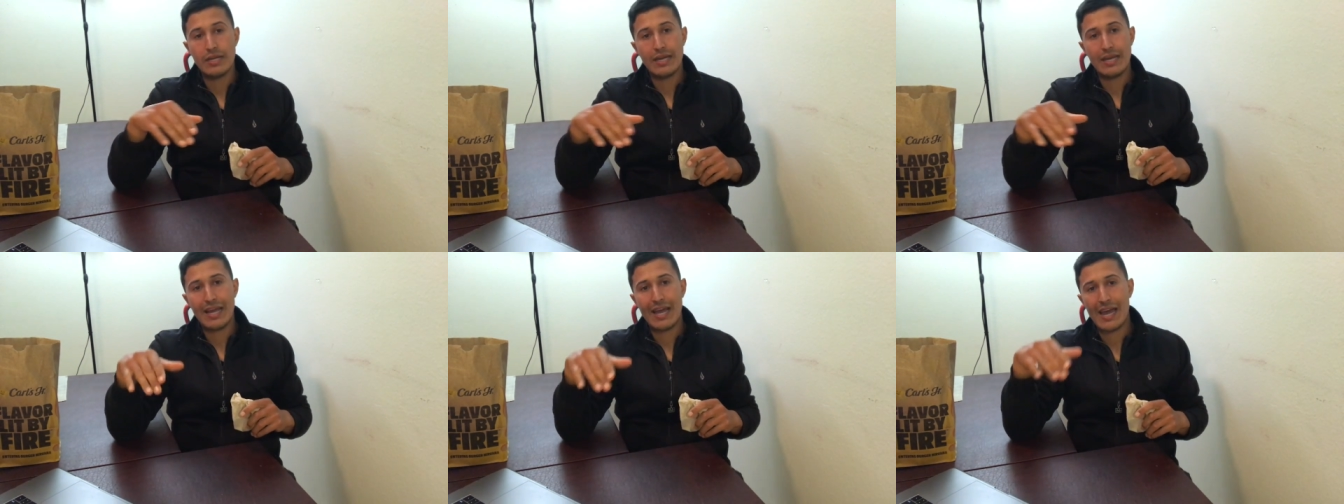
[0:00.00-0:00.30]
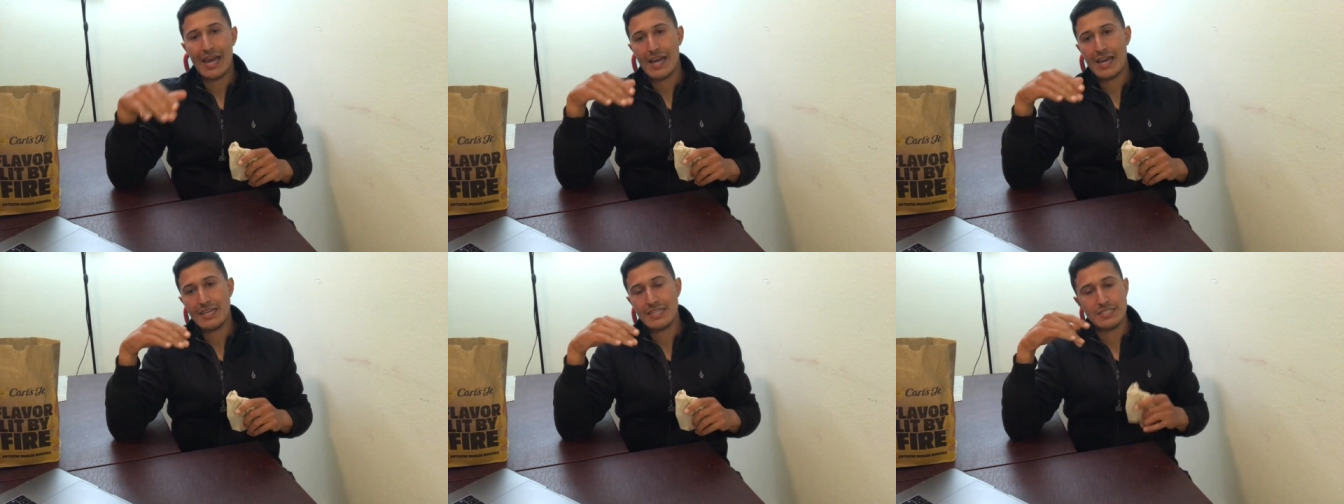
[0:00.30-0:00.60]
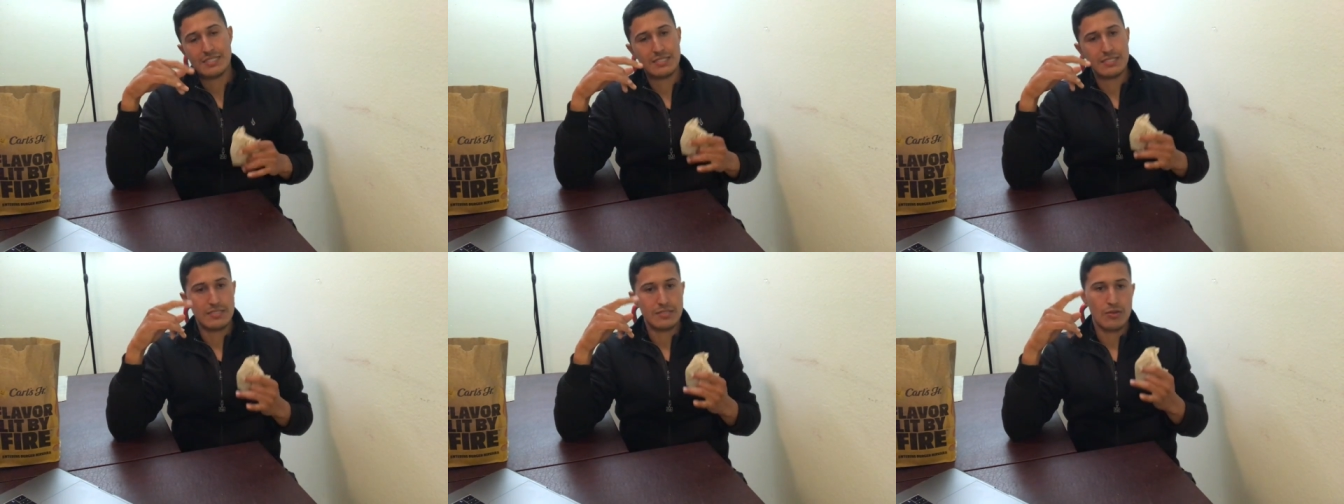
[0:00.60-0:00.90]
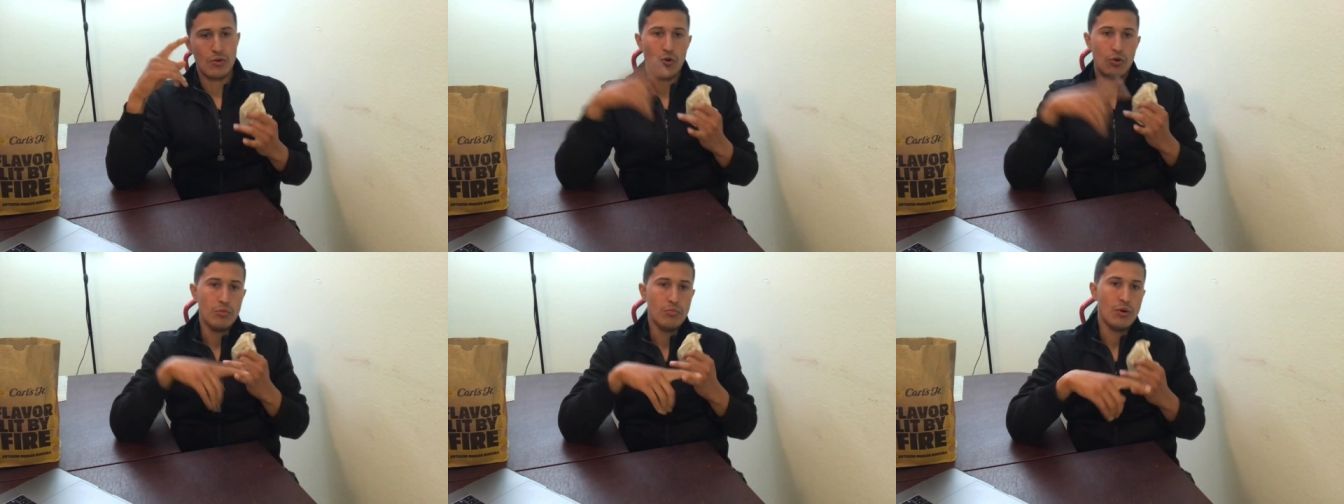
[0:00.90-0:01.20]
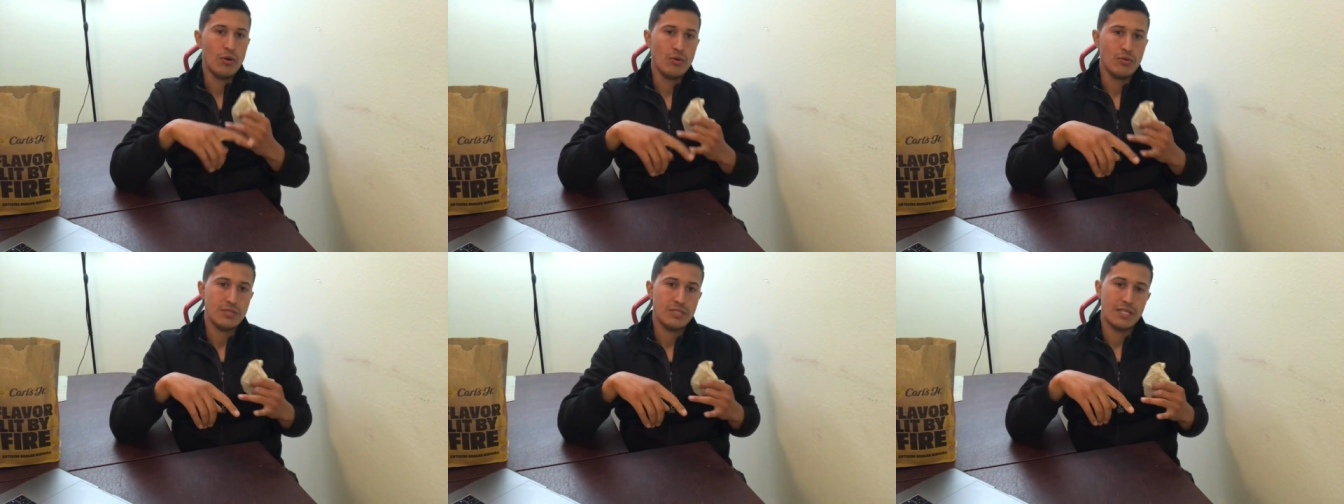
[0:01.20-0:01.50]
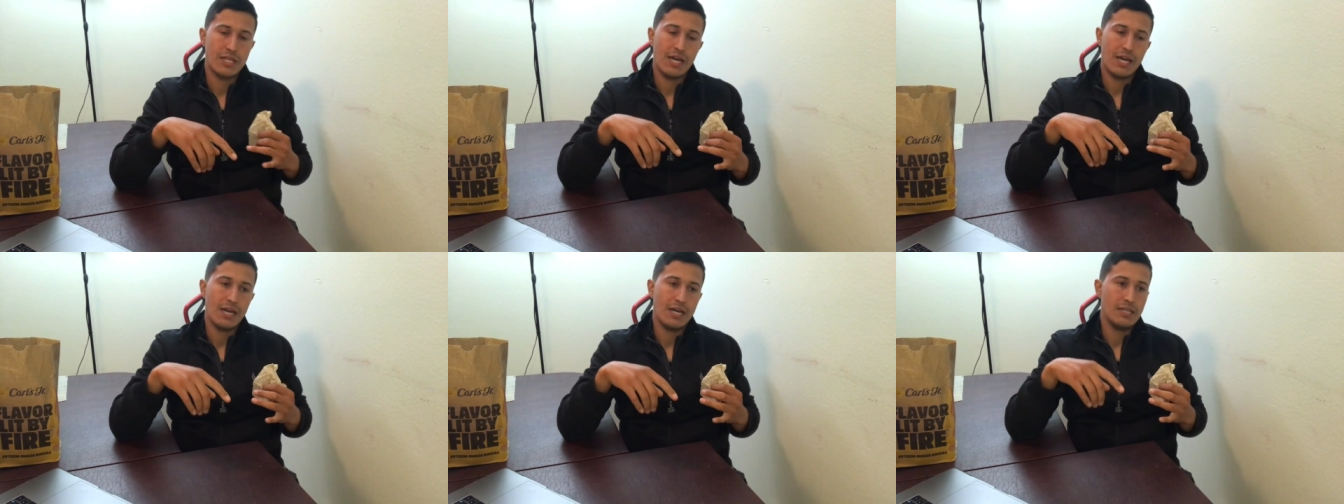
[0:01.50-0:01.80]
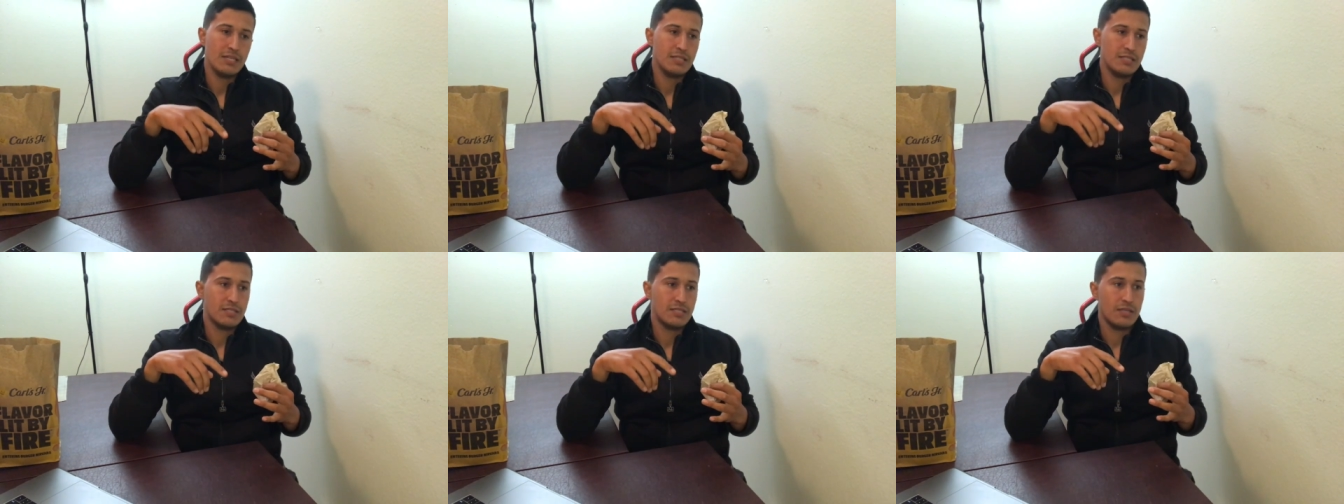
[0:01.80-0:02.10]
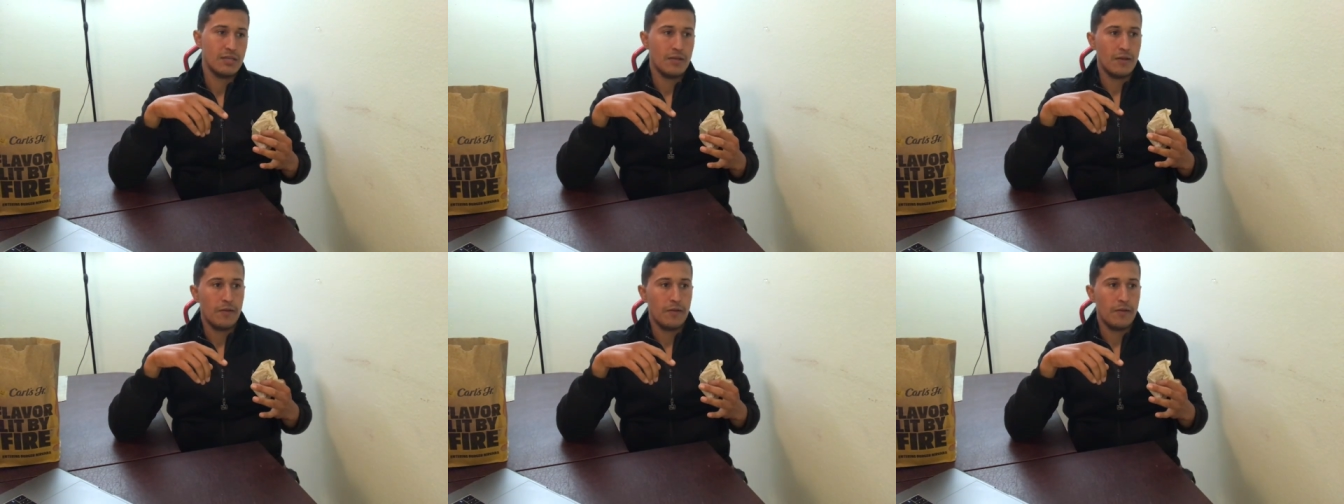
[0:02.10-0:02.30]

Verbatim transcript: it has hormones, it has